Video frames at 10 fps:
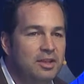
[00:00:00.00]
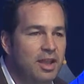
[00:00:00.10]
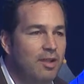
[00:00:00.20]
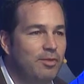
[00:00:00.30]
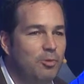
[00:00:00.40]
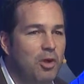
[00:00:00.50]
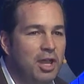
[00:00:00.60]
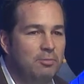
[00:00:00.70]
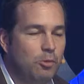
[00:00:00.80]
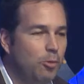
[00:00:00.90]
to
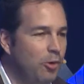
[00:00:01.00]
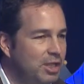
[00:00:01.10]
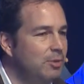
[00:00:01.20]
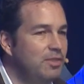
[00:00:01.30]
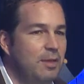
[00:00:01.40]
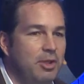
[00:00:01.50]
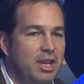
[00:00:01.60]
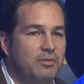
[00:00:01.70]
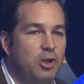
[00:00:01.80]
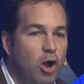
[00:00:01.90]
everyone, but we're working with them on
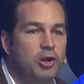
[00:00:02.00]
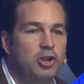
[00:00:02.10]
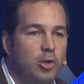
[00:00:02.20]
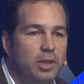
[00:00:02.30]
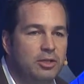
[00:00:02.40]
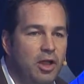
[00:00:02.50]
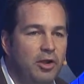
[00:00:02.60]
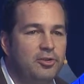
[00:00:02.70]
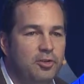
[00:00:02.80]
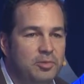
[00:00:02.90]
kind of an ongoing
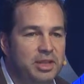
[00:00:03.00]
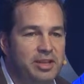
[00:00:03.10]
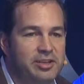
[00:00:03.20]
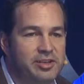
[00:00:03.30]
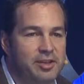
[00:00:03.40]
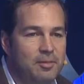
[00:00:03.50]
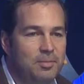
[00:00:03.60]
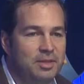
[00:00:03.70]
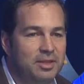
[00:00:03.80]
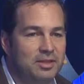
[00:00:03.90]
long-term relationship
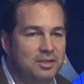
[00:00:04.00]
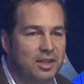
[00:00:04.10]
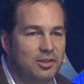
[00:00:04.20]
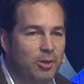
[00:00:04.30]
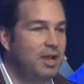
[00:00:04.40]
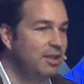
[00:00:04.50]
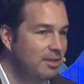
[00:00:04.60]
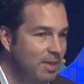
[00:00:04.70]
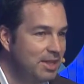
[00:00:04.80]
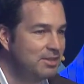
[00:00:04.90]
because they're
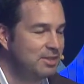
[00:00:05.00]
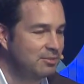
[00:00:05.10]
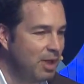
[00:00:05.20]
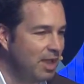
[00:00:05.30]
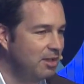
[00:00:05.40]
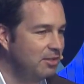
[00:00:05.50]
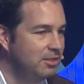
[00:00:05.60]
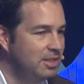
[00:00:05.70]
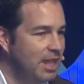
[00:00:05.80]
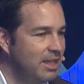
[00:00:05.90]
LA-based as
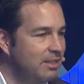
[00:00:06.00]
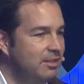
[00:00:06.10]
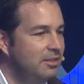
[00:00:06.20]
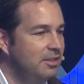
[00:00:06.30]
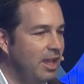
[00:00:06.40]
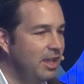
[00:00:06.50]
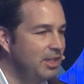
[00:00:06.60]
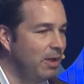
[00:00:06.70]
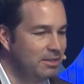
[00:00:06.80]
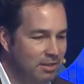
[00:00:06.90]
well. I
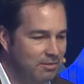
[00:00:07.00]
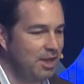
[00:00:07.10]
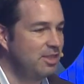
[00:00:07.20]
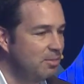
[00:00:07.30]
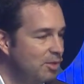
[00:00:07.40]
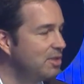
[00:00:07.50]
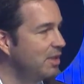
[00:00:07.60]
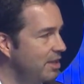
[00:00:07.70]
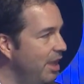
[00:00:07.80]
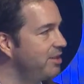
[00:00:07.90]
love kind of the
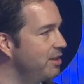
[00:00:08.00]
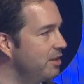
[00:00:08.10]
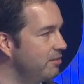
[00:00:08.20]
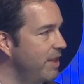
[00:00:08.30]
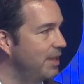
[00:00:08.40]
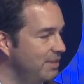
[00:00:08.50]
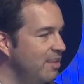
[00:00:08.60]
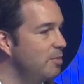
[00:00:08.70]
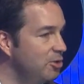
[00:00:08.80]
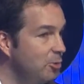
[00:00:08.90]
music connection, the fact that
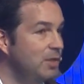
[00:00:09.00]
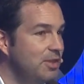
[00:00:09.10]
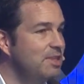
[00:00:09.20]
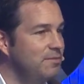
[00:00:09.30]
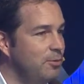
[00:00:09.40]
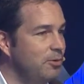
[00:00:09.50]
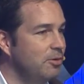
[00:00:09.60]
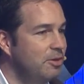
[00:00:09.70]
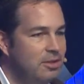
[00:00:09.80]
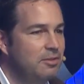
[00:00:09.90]
they've been doing this
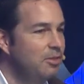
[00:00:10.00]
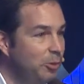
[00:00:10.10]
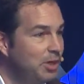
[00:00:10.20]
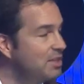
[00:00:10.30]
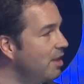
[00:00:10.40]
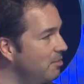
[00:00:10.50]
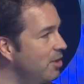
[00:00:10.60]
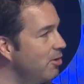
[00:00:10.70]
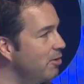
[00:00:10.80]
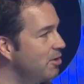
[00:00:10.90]
for 30-some
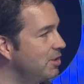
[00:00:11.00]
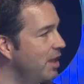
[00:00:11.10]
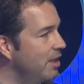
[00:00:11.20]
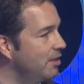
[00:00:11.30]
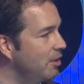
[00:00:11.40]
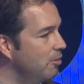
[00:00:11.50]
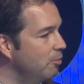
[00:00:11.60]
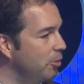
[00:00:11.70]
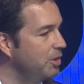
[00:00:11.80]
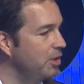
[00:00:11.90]
years,
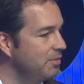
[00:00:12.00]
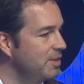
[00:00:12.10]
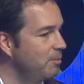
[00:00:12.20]
working on this